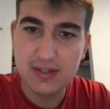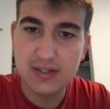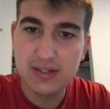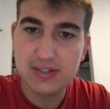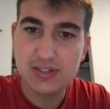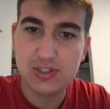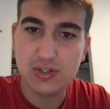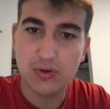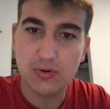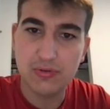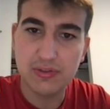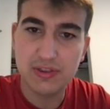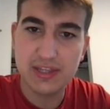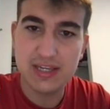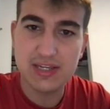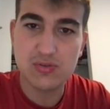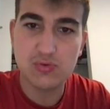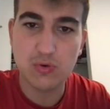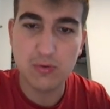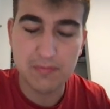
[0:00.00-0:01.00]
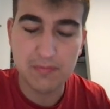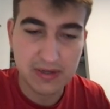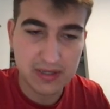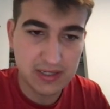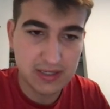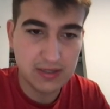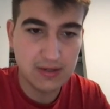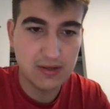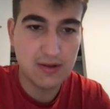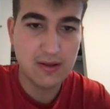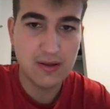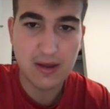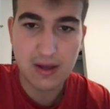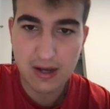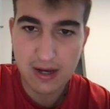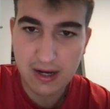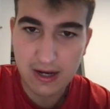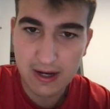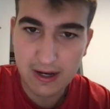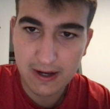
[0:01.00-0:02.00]
So this will be
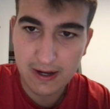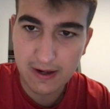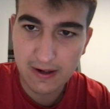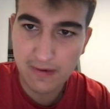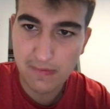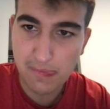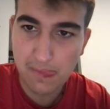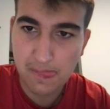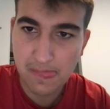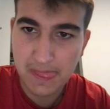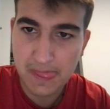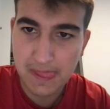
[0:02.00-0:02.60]
times